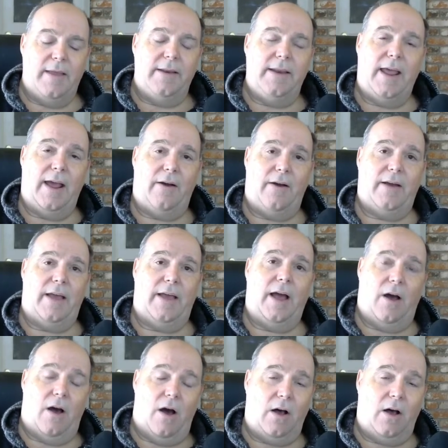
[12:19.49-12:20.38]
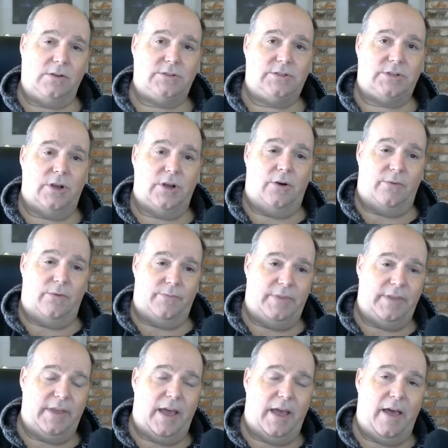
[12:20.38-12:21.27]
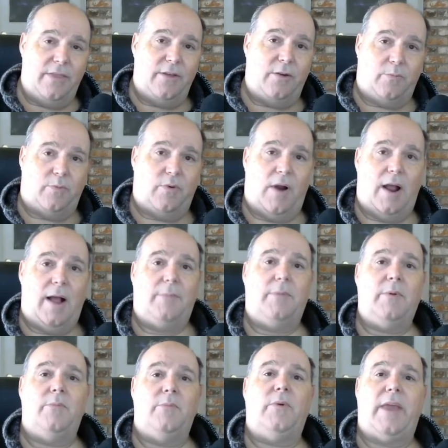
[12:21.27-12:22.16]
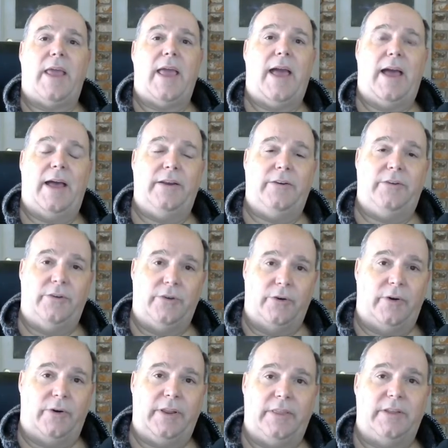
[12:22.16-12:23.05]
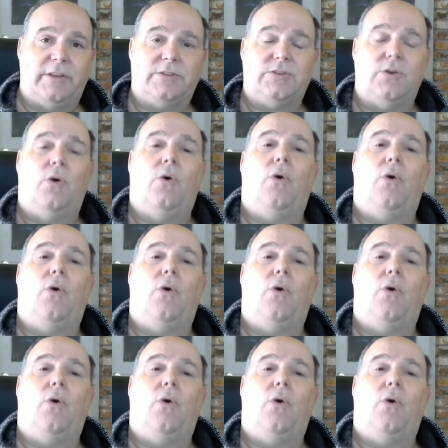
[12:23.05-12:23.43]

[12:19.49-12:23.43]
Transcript: Now, also, the other problem we had during this